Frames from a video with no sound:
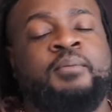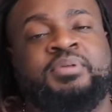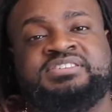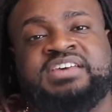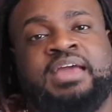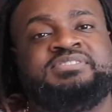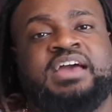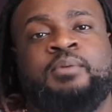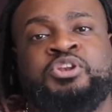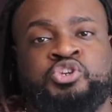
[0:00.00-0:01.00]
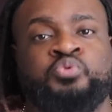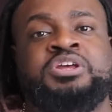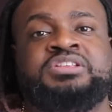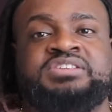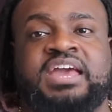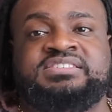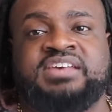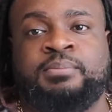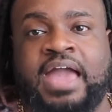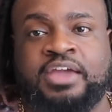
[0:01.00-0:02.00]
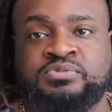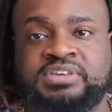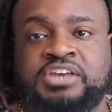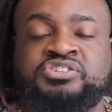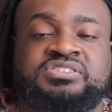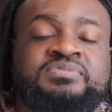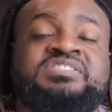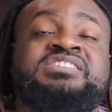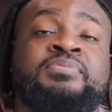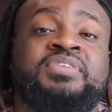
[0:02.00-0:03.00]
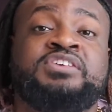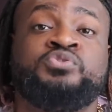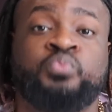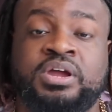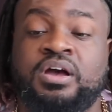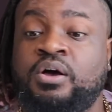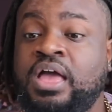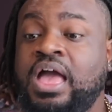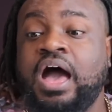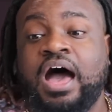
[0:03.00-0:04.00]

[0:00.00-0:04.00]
But at the same time, we do need to take some accusations and some things real.